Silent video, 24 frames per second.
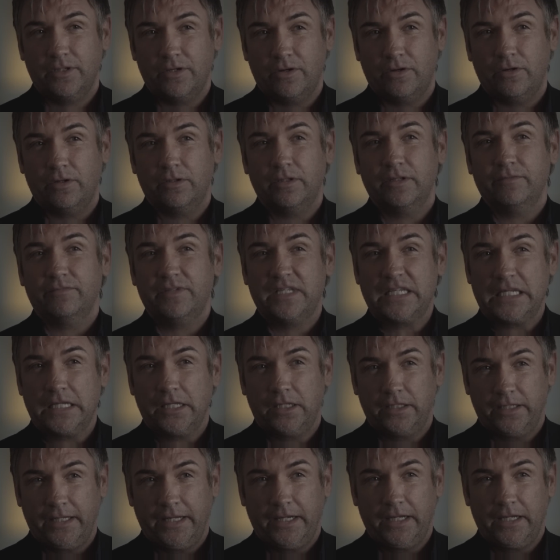the goal of
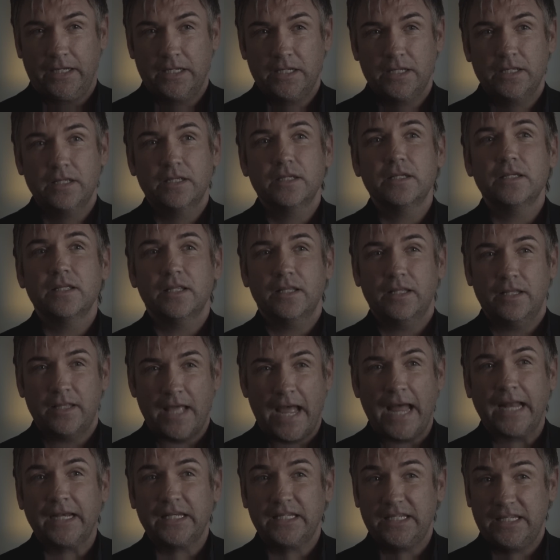killing
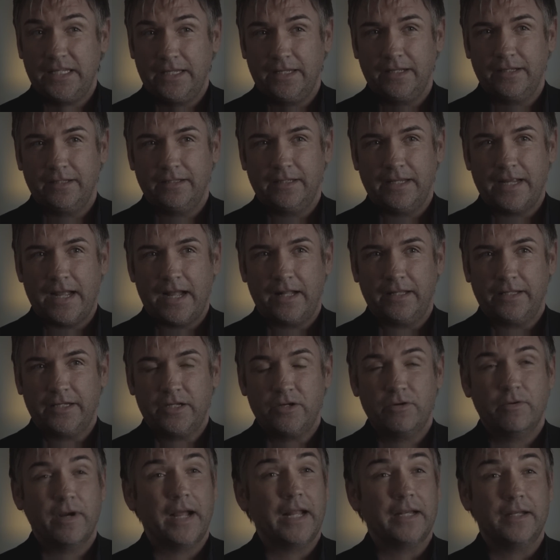that kid in the alley
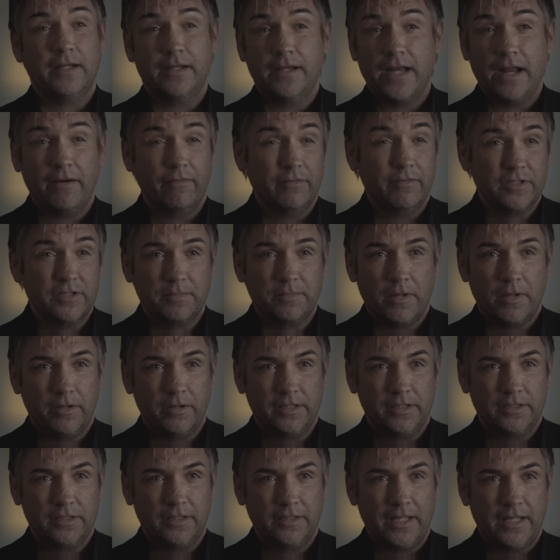who had never
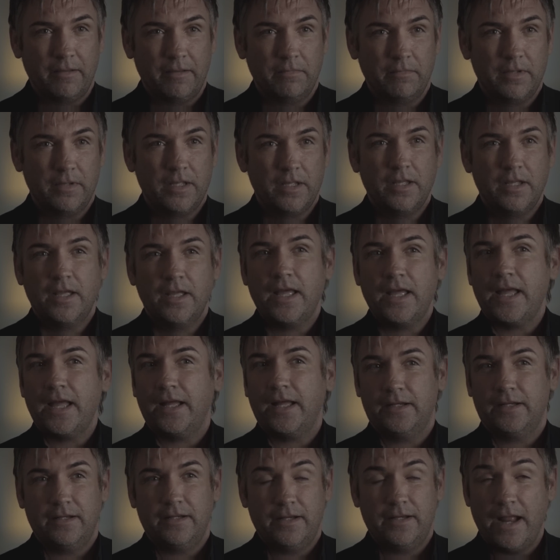spoken to them,
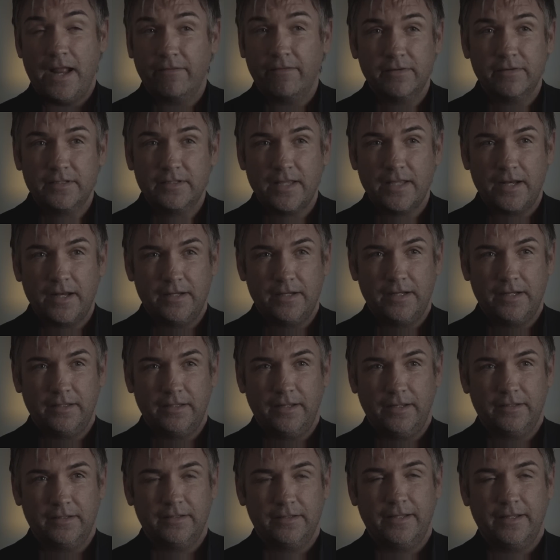had never said
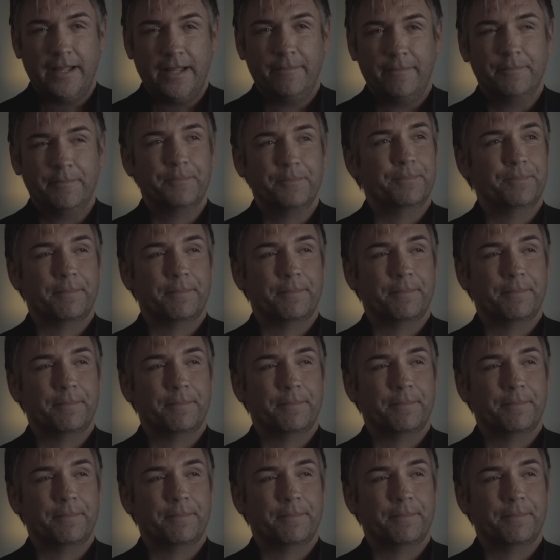anything to them,